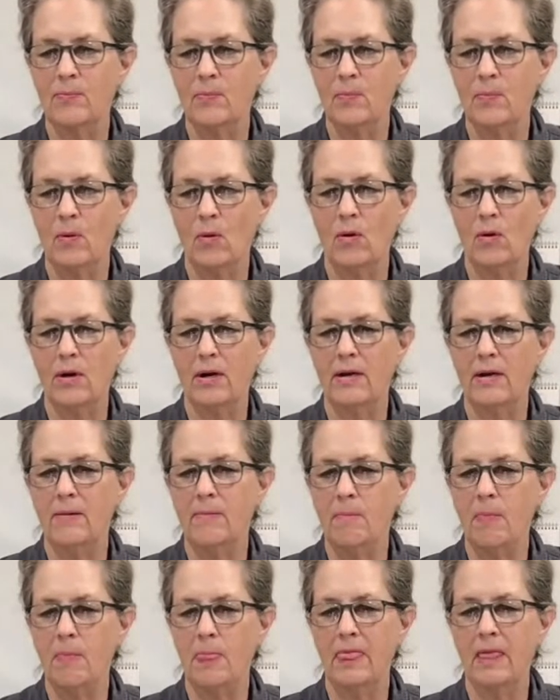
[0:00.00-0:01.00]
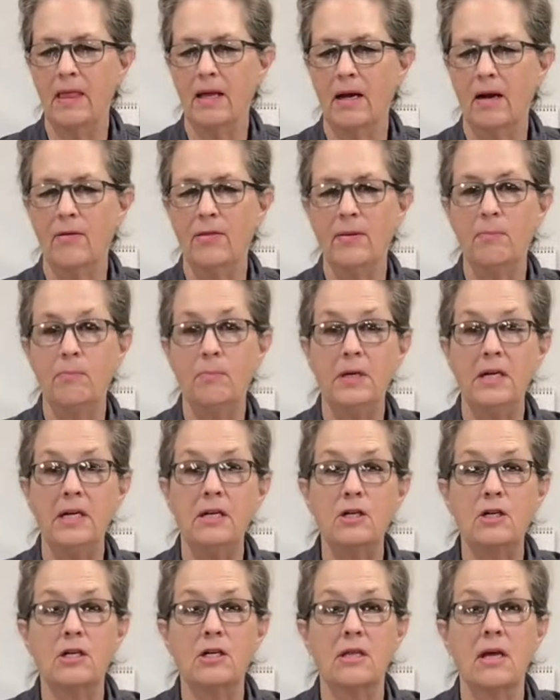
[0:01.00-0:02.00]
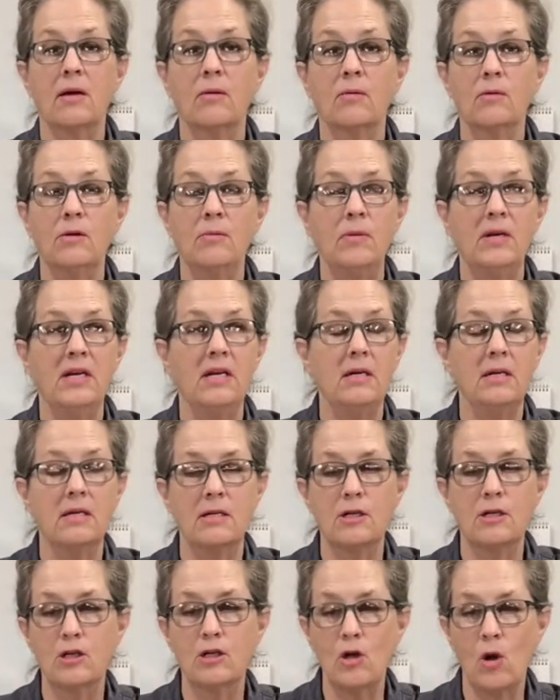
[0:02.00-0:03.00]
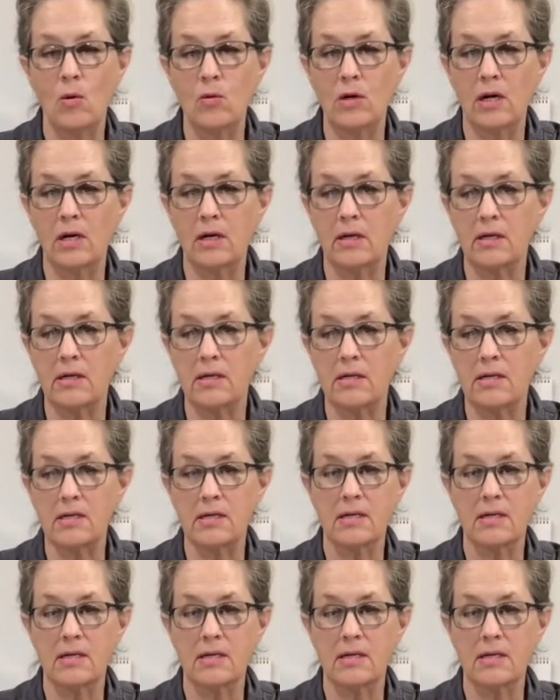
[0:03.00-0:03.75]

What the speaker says: Boy, on the beach, that would be so nice.